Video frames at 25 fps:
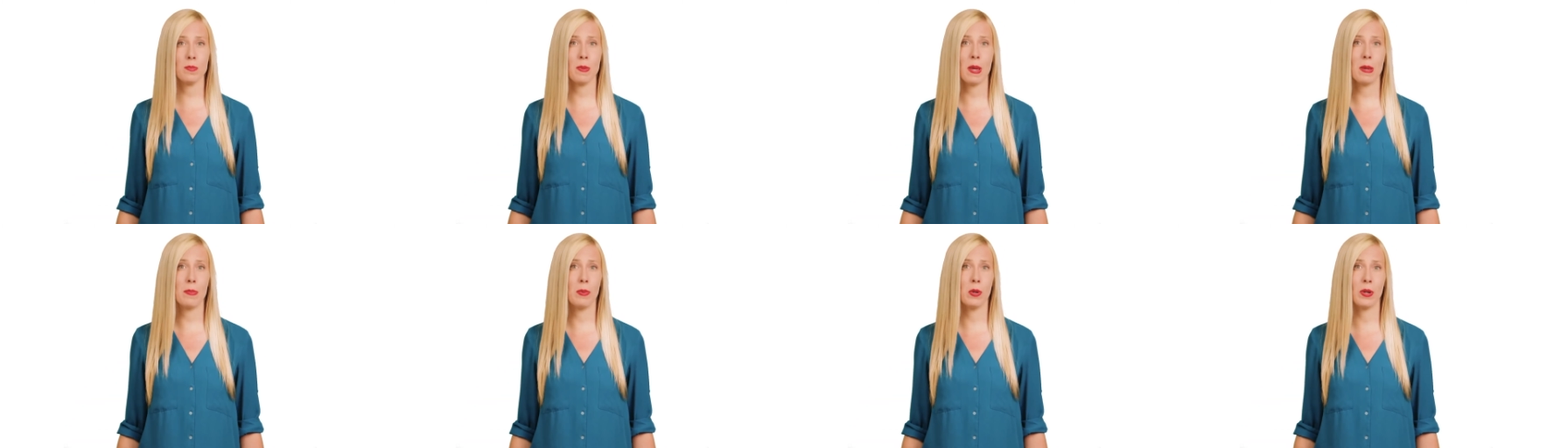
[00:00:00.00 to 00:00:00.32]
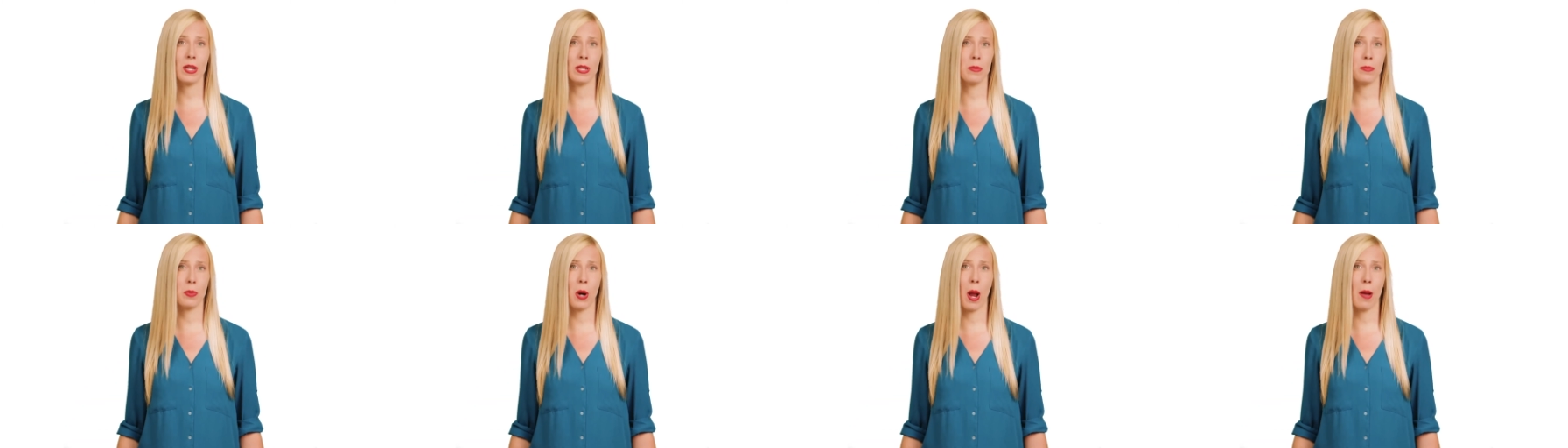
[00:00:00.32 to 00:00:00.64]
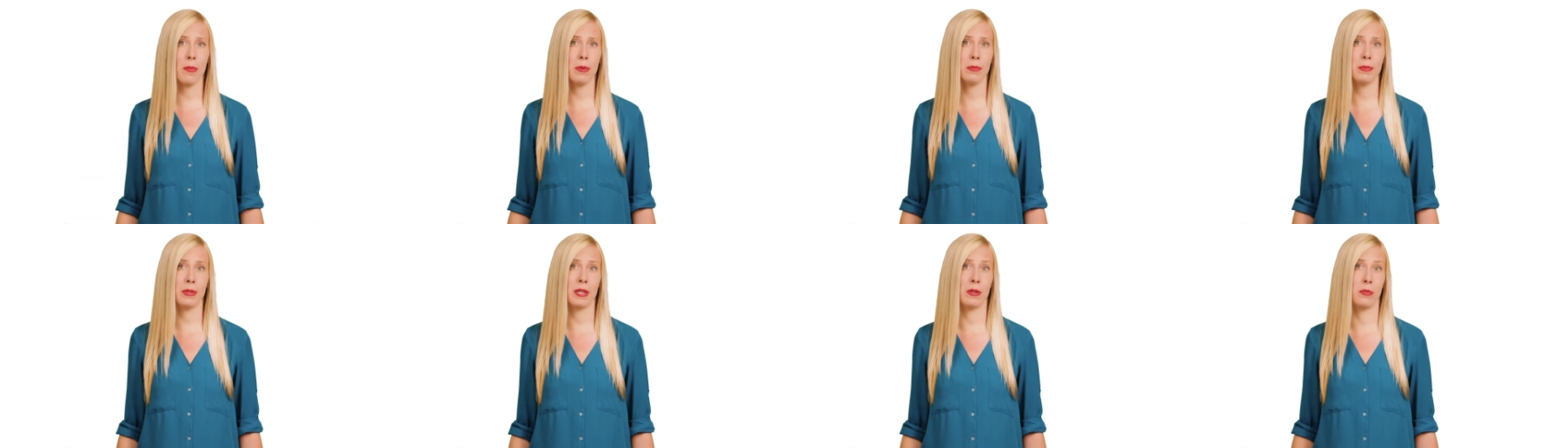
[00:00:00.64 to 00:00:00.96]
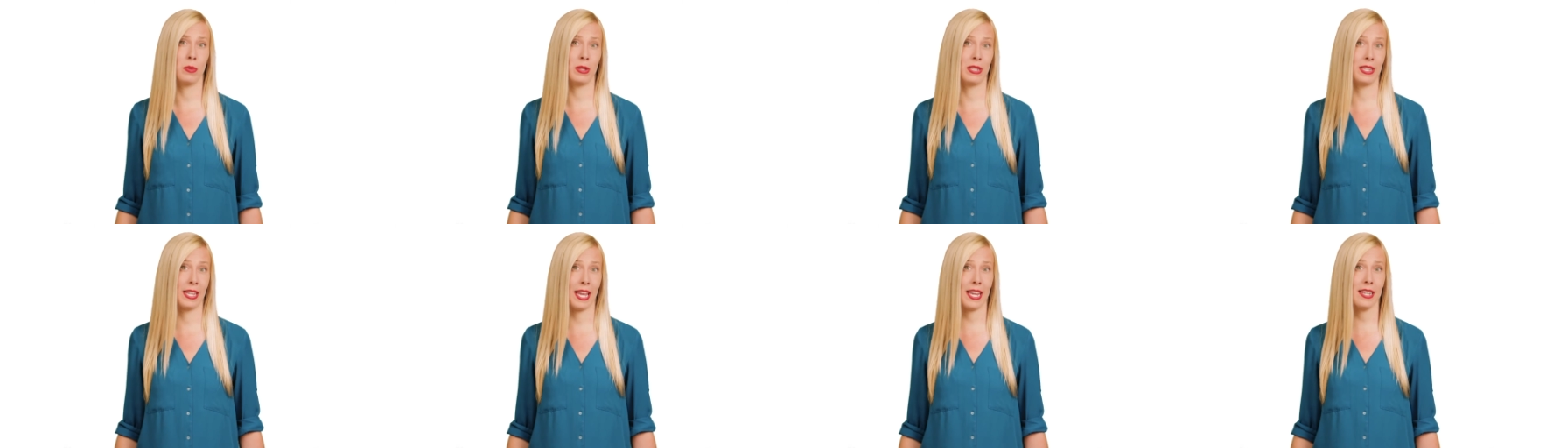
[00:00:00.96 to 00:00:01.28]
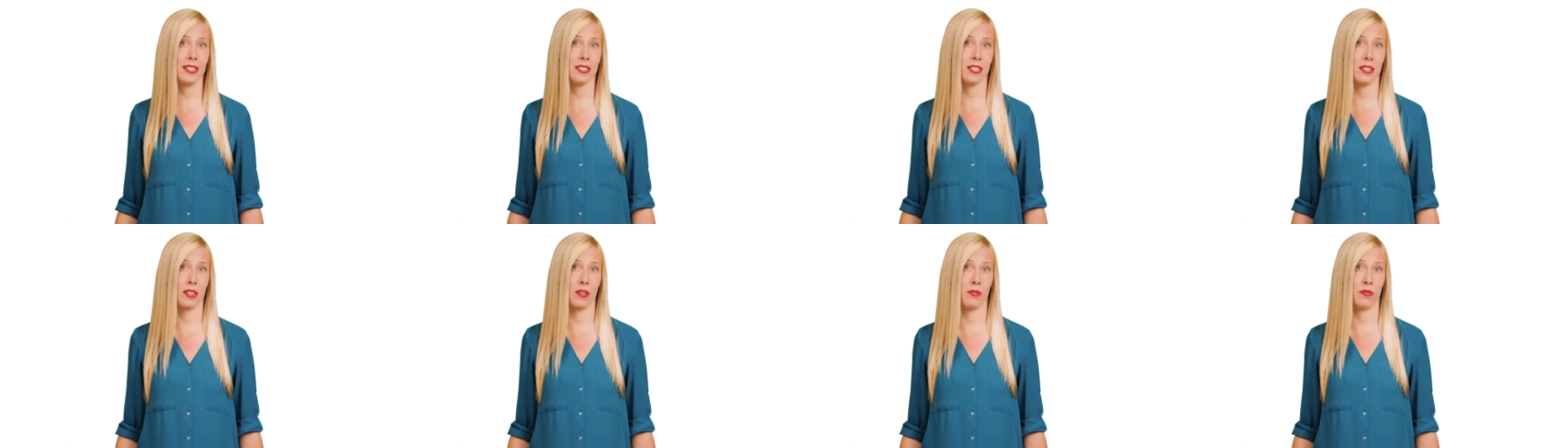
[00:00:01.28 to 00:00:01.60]
people can probably relate
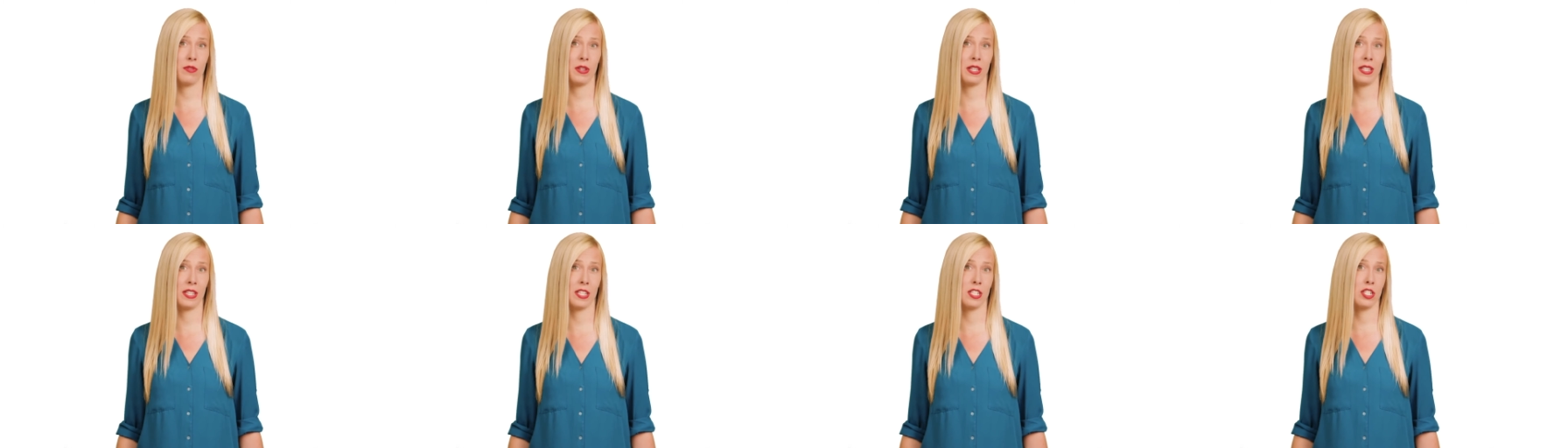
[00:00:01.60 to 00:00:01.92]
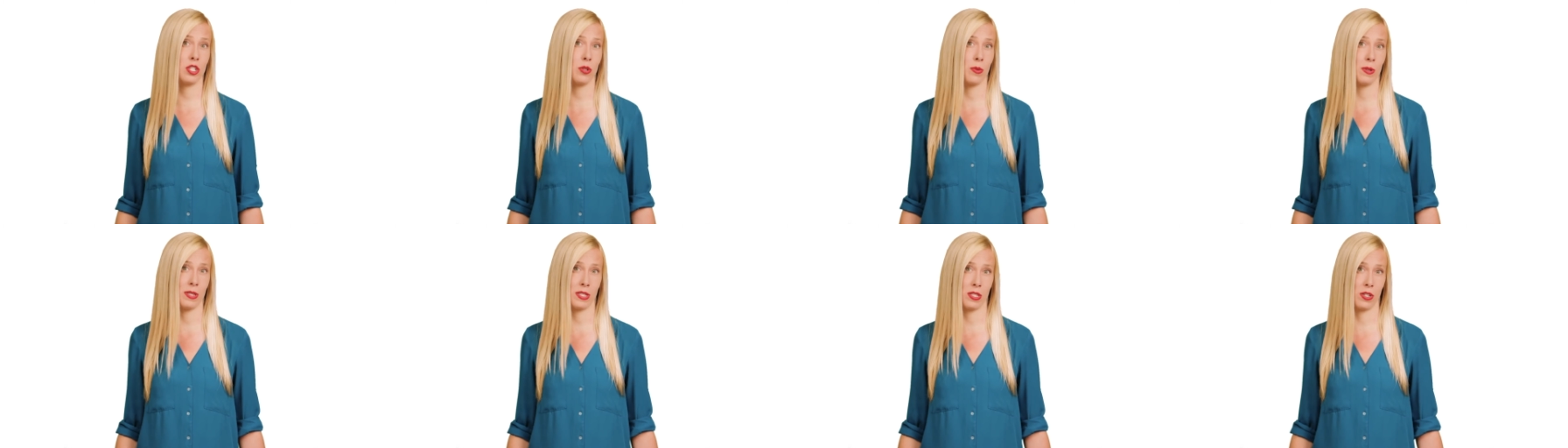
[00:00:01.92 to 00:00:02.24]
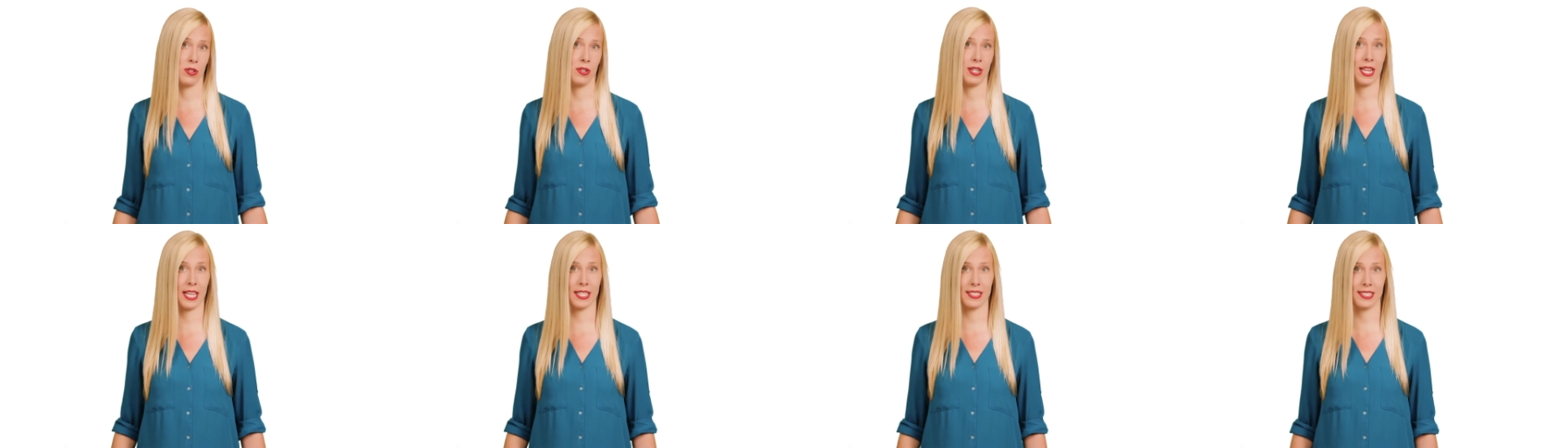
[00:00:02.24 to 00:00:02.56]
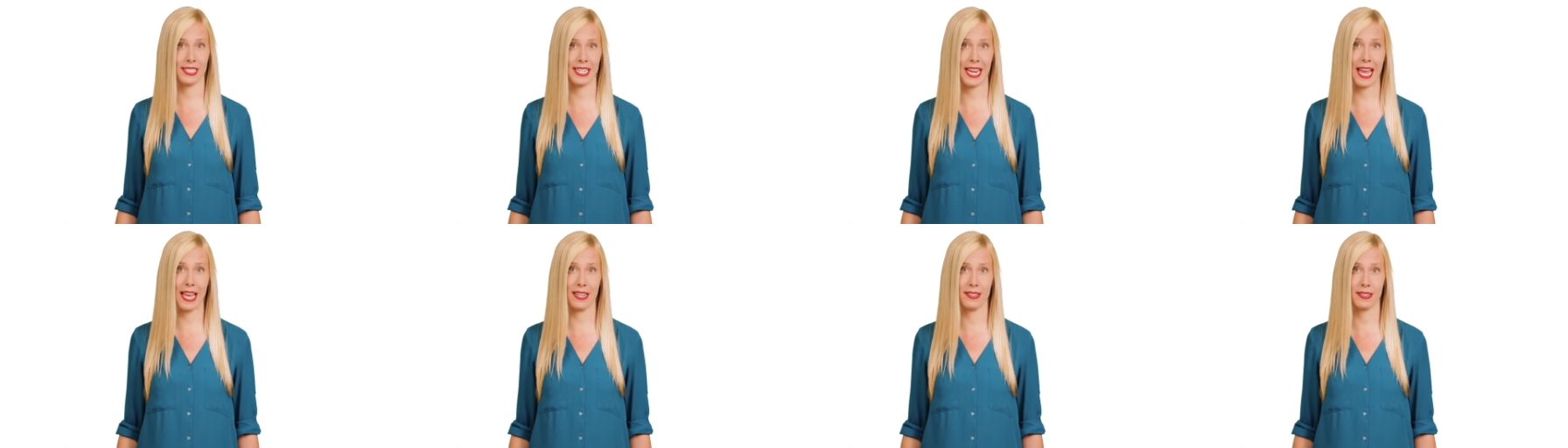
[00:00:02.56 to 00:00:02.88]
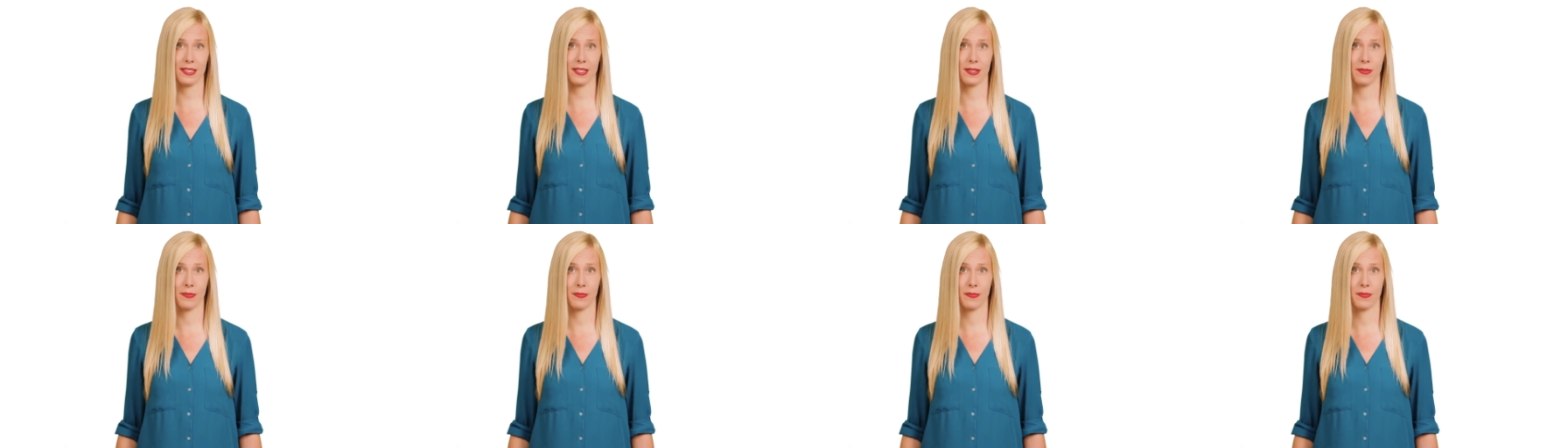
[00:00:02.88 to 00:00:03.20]
to the feeling to a certain extent.